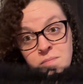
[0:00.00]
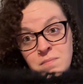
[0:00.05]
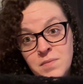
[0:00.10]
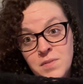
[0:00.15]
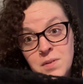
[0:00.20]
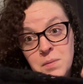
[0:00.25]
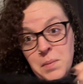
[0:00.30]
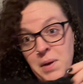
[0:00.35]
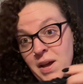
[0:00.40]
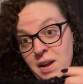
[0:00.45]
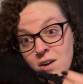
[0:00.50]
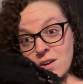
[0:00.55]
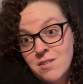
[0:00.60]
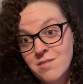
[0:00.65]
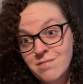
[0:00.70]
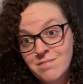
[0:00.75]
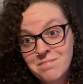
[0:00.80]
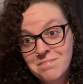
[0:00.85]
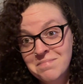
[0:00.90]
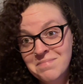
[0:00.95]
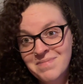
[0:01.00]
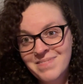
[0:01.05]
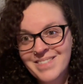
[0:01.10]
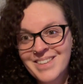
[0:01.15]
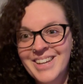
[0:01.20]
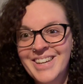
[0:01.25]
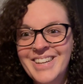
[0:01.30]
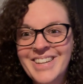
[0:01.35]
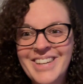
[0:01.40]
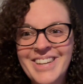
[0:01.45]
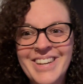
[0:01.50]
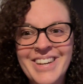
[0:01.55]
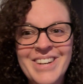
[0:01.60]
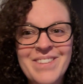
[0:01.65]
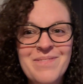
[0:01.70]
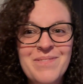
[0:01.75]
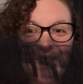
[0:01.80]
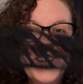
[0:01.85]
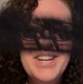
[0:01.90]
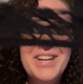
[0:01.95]
the pattern.
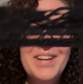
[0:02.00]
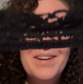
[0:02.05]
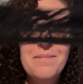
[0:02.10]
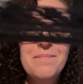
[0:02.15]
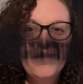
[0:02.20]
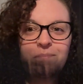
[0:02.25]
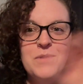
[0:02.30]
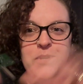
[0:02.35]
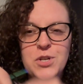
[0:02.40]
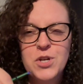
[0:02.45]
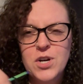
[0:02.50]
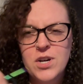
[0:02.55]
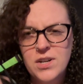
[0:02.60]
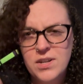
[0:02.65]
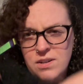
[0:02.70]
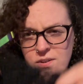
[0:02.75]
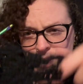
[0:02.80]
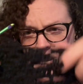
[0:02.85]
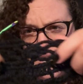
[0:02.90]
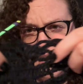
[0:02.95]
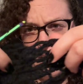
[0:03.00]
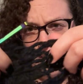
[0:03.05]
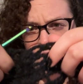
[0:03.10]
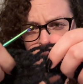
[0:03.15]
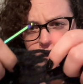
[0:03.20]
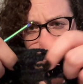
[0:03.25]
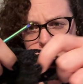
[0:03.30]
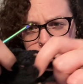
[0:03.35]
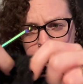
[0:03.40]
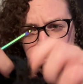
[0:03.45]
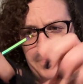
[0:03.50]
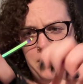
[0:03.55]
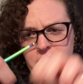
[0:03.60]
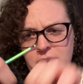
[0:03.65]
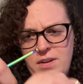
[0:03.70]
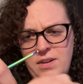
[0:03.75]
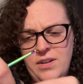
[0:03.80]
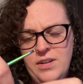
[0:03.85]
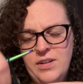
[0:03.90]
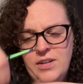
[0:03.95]
But yep, we started, okay?
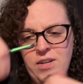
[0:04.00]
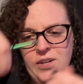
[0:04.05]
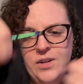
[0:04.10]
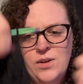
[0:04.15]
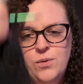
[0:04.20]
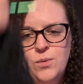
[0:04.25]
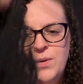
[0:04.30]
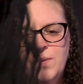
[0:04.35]
Commitment, we